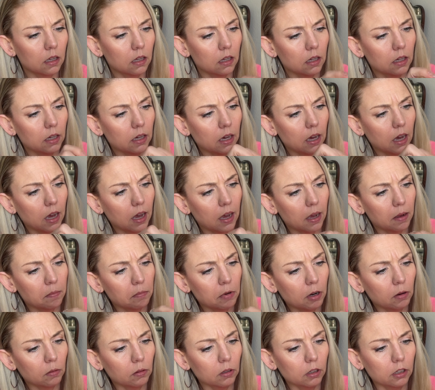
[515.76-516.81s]
yeah, I'm
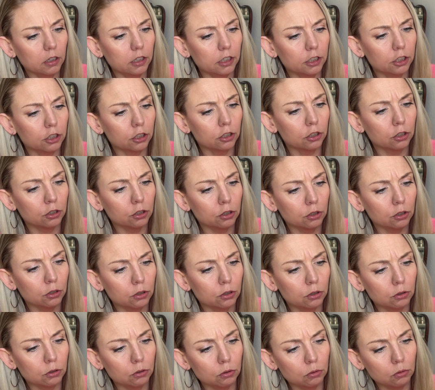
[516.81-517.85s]
not really
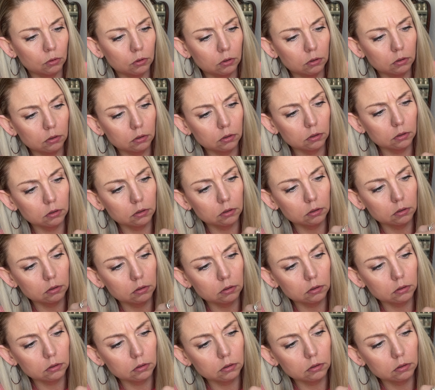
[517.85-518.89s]

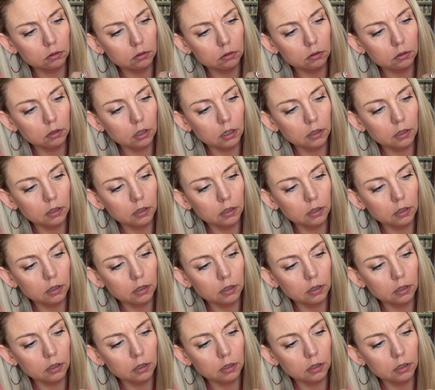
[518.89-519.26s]
sure.